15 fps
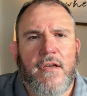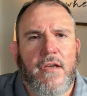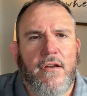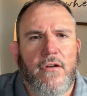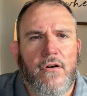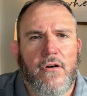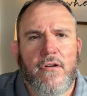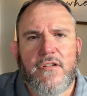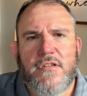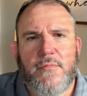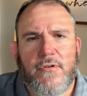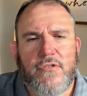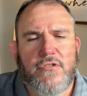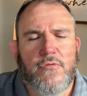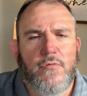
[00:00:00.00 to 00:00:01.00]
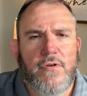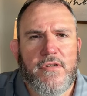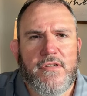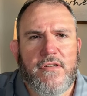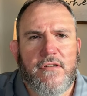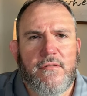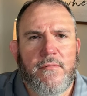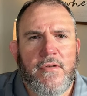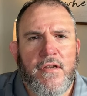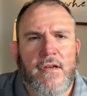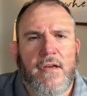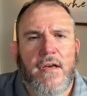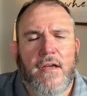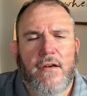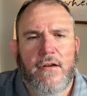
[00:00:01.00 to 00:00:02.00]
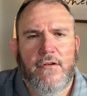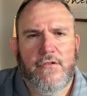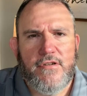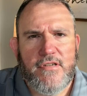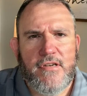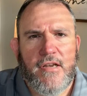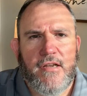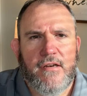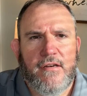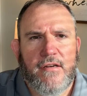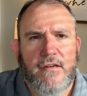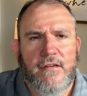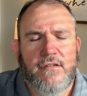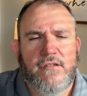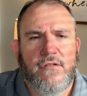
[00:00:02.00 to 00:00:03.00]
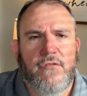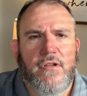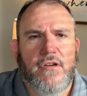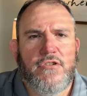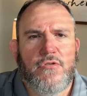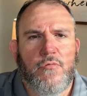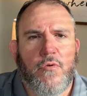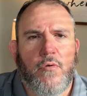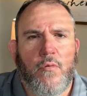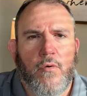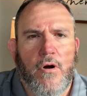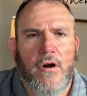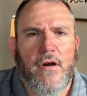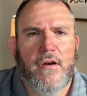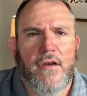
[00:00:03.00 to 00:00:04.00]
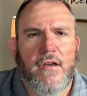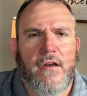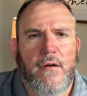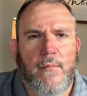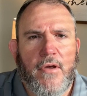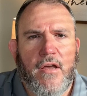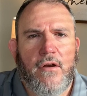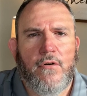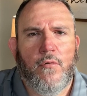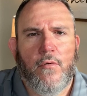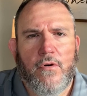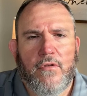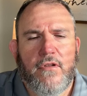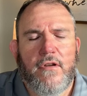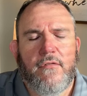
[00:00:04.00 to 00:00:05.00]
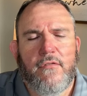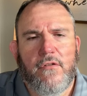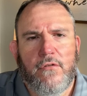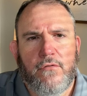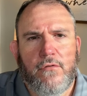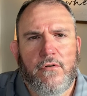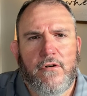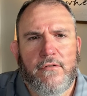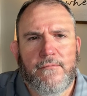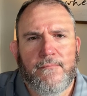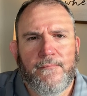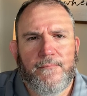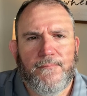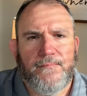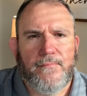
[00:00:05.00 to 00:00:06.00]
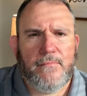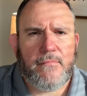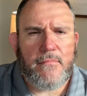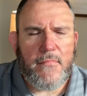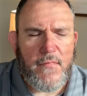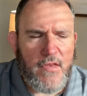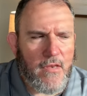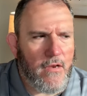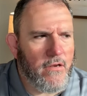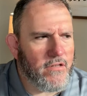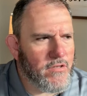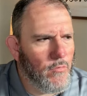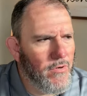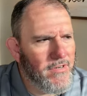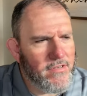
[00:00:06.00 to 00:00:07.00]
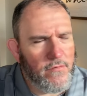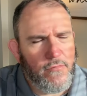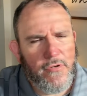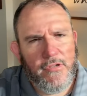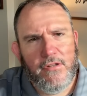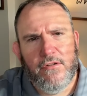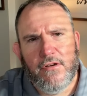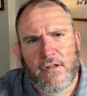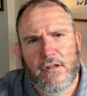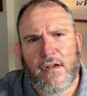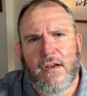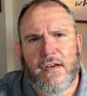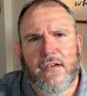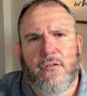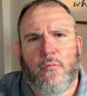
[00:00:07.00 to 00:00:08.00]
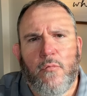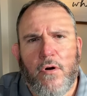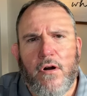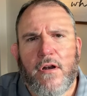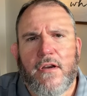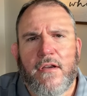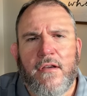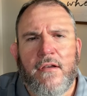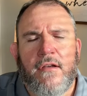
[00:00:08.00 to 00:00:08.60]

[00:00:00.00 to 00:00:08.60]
in all spiritual wisdom and understanding, so that you will walk in a manner worthy of the Lord." So what does it really look like to walk